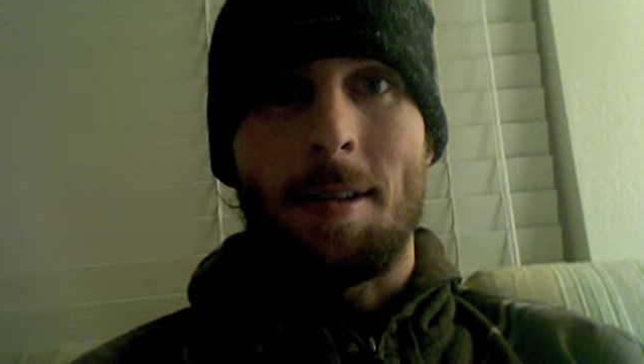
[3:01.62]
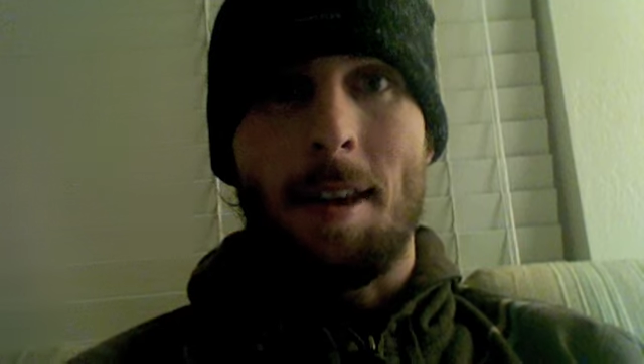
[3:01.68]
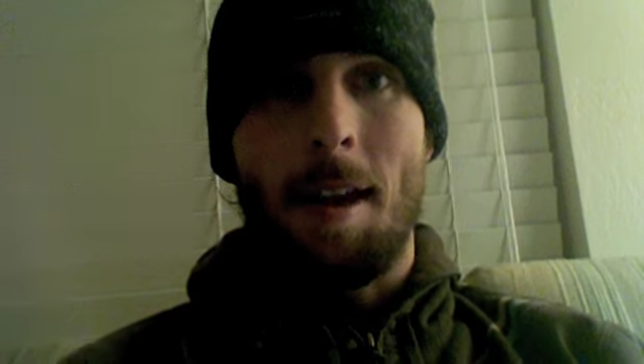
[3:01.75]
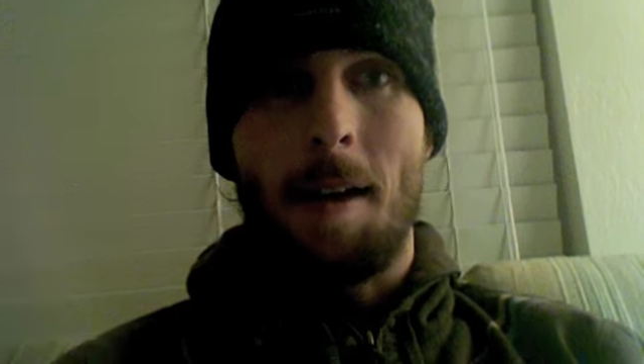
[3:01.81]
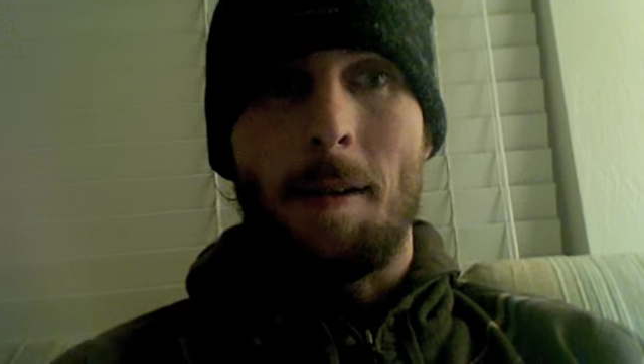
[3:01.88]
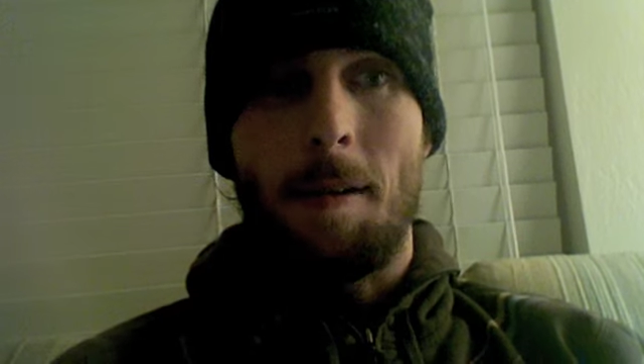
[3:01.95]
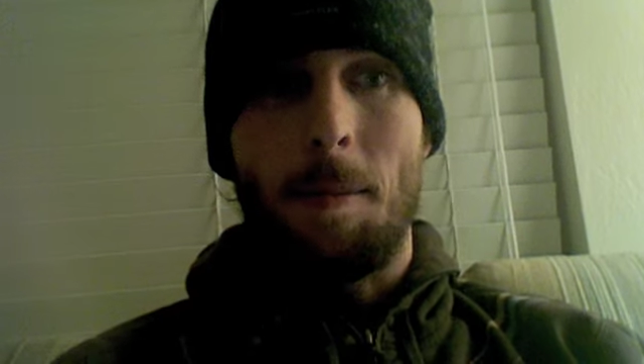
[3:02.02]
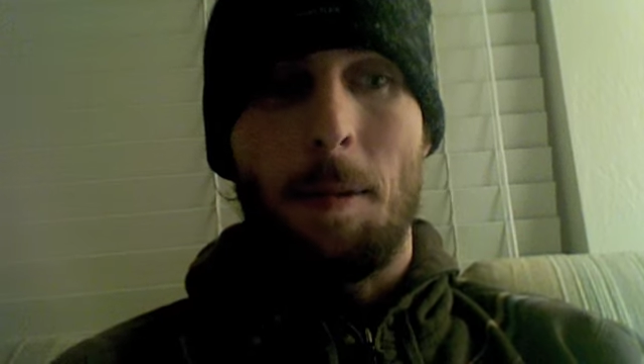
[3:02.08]

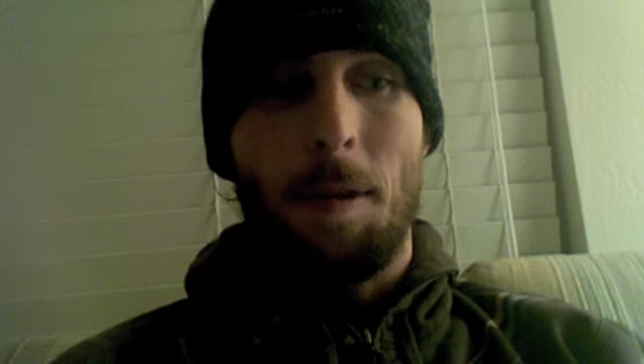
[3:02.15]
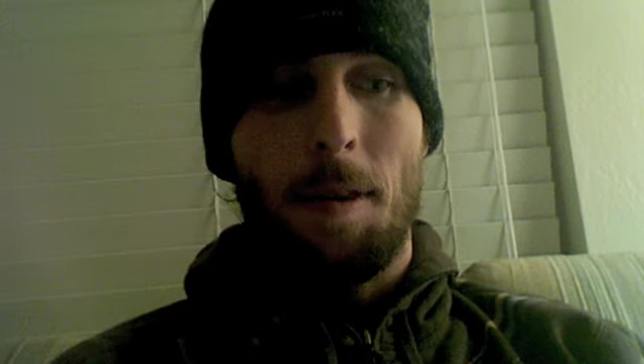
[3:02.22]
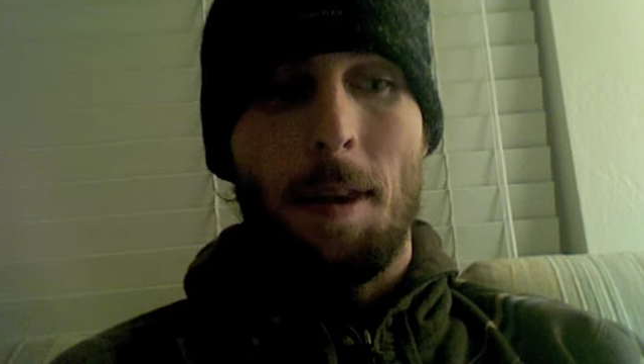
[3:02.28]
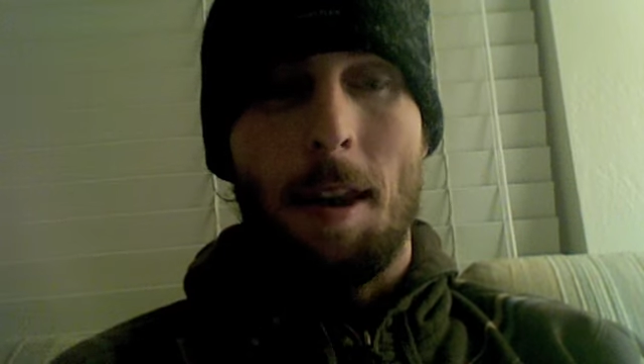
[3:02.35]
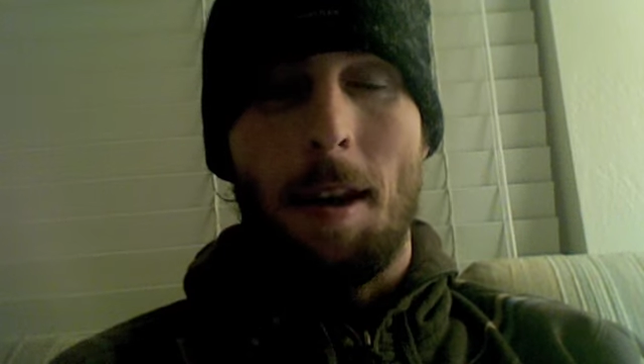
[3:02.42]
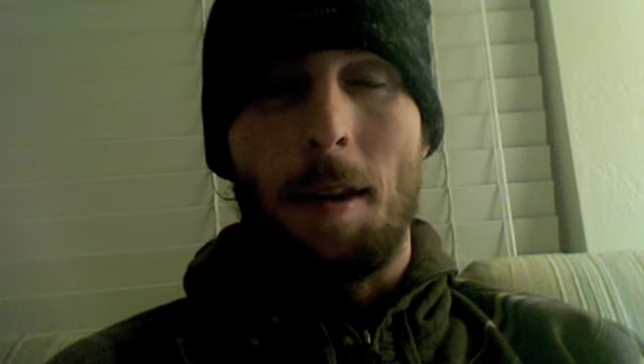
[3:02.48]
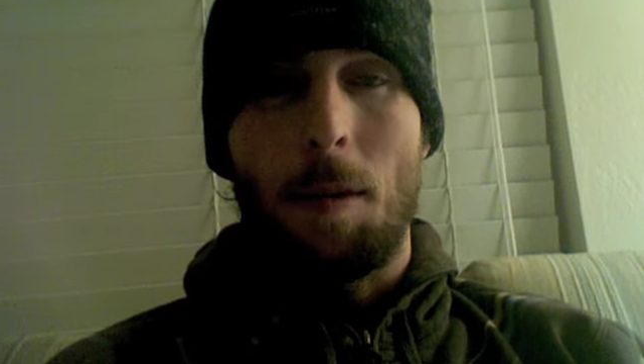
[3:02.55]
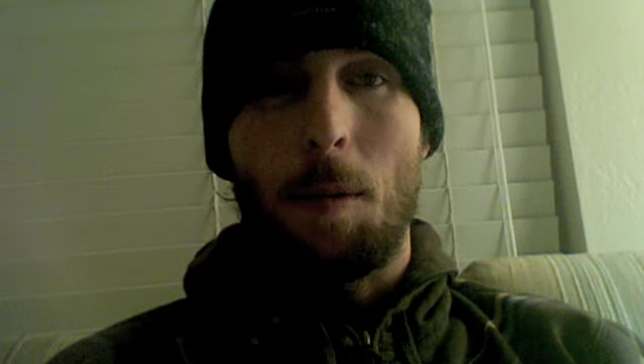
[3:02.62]
down in both
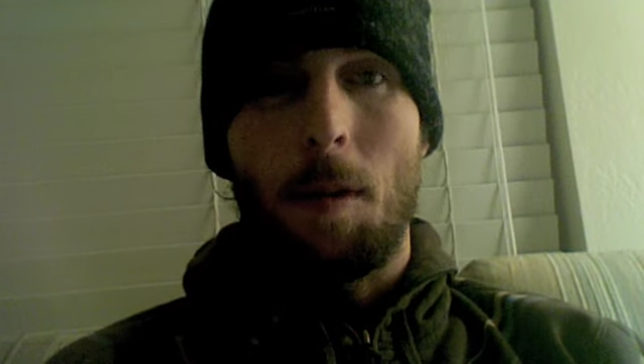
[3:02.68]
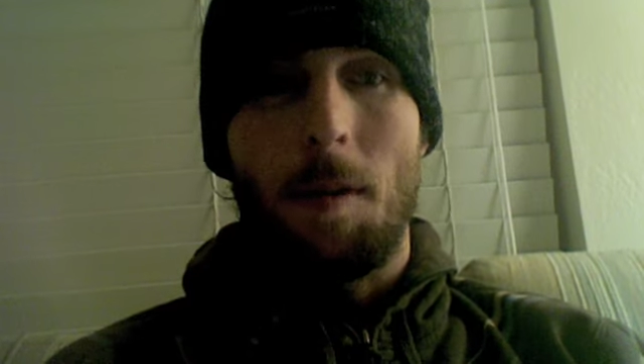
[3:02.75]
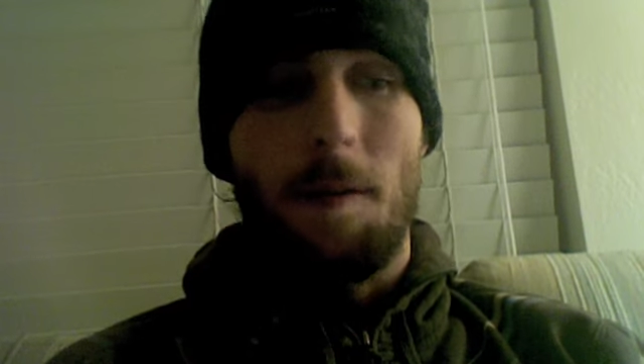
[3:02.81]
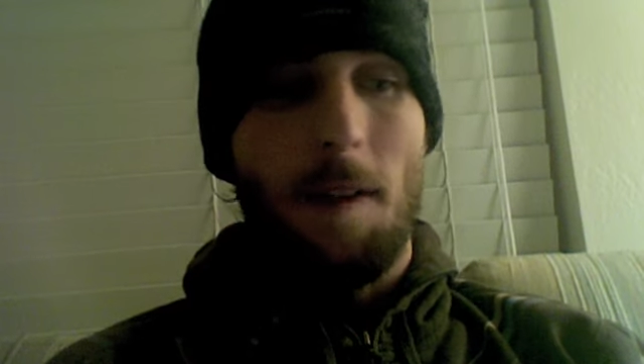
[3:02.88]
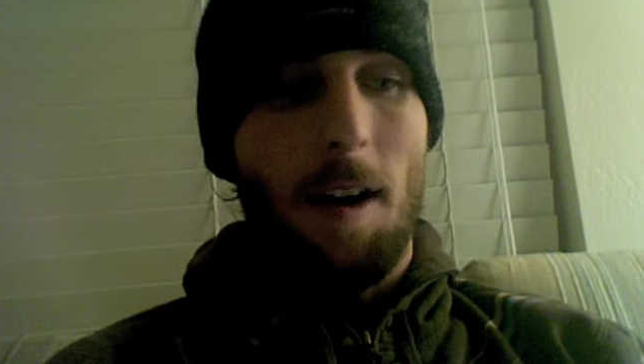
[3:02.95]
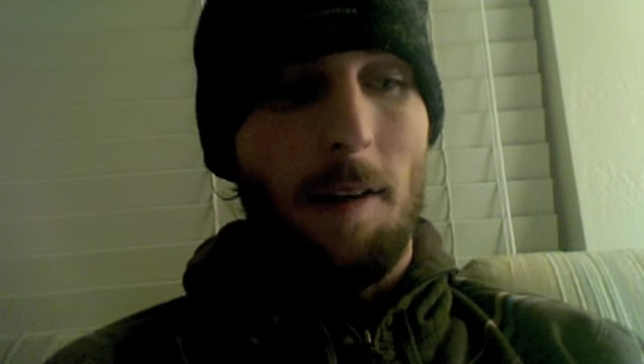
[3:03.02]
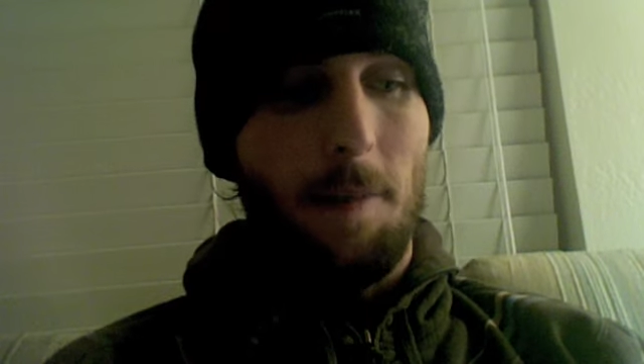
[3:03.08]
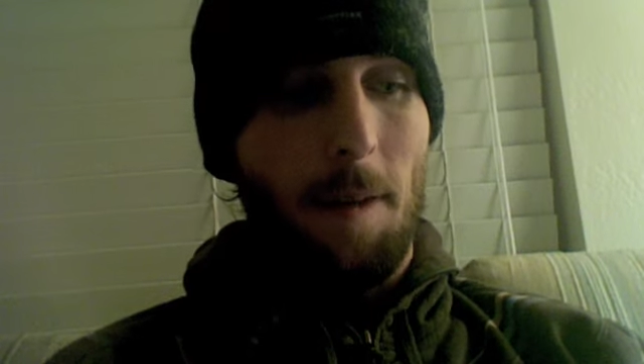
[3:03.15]
10 and
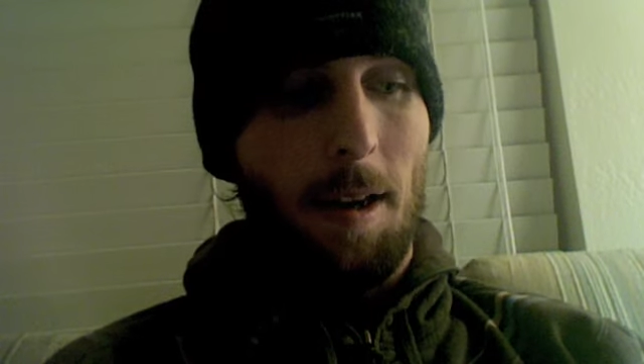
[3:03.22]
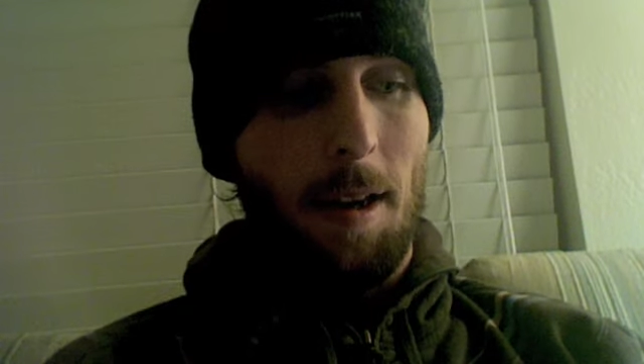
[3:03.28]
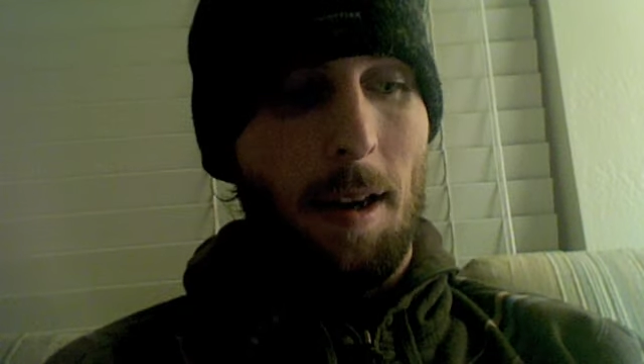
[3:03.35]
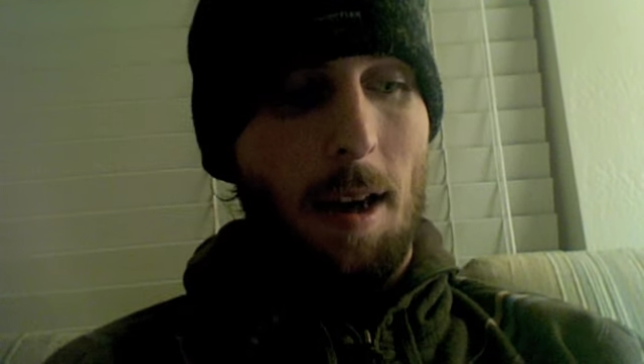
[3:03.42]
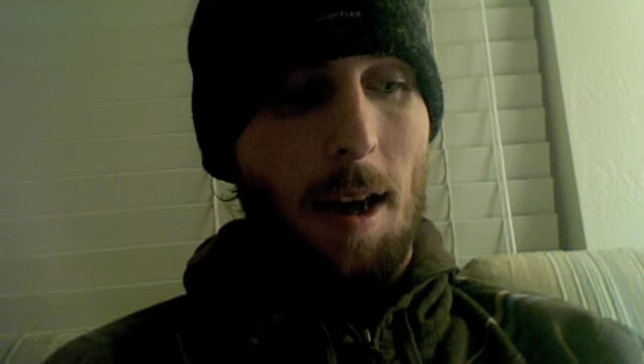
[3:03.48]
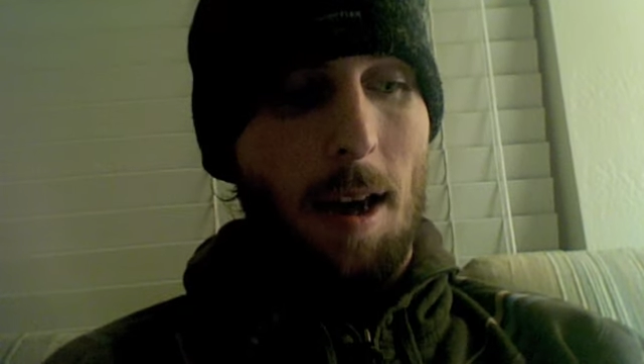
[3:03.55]
25 man.